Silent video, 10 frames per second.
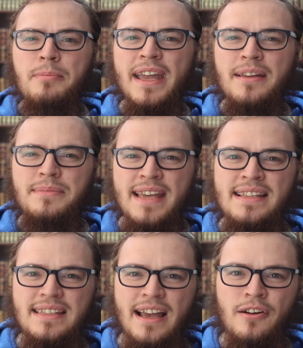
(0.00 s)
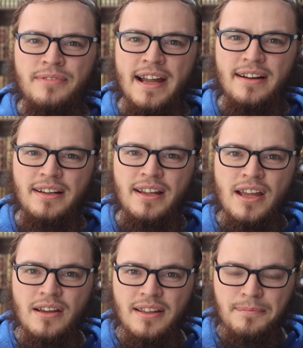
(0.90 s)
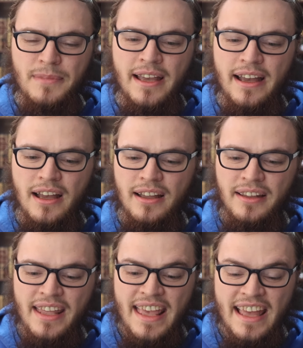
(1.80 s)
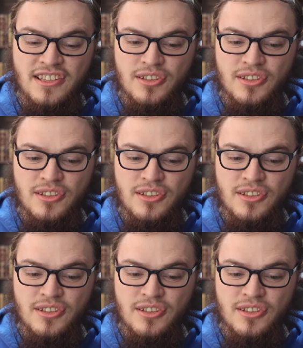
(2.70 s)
make him taste the hellfire. And